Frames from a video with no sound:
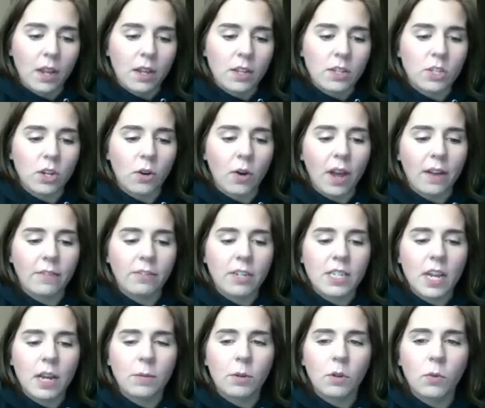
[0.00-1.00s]
So every
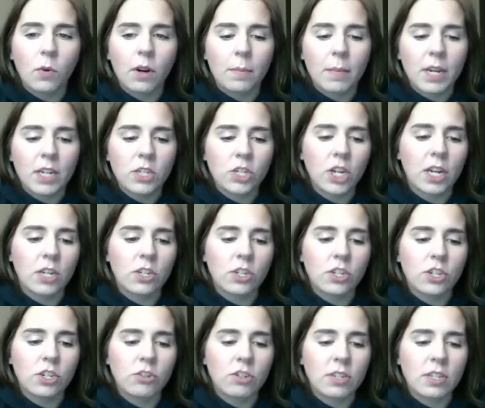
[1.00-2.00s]
time you want to make
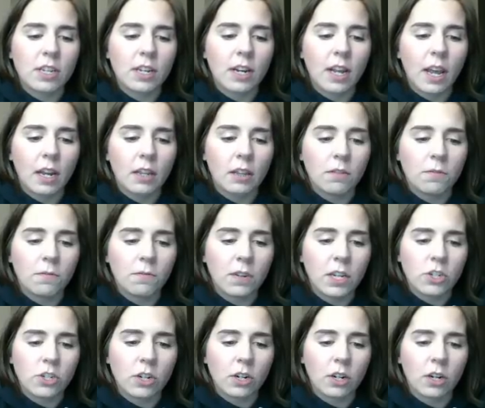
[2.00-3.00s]
changes, you're just going to edit the
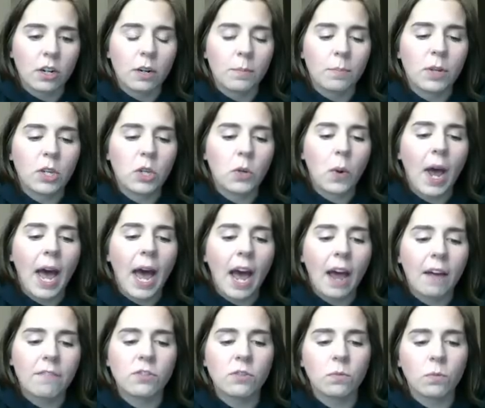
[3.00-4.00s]
feature, but you
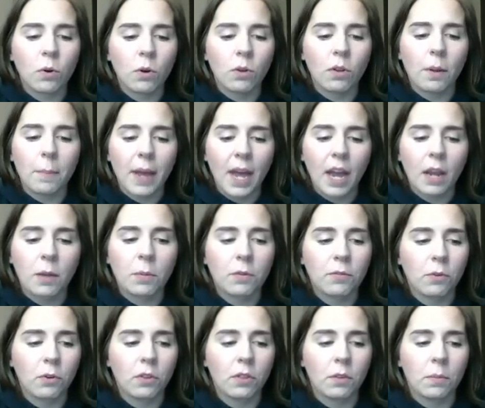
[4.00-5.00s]
have to roll it back
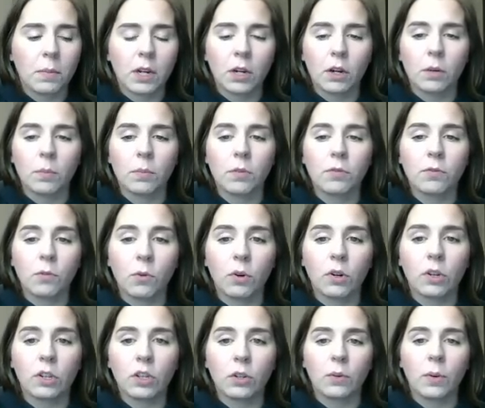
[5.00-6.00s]
before the mirror before
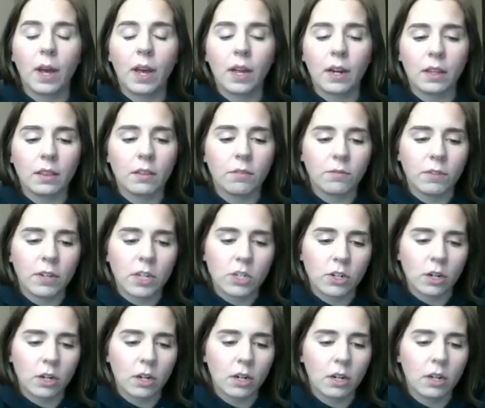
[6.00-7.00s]
you edit the
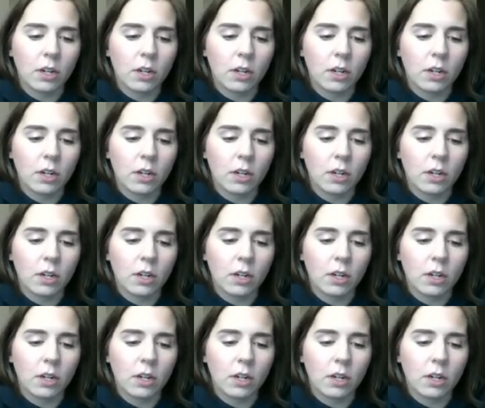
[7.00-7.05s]
feature.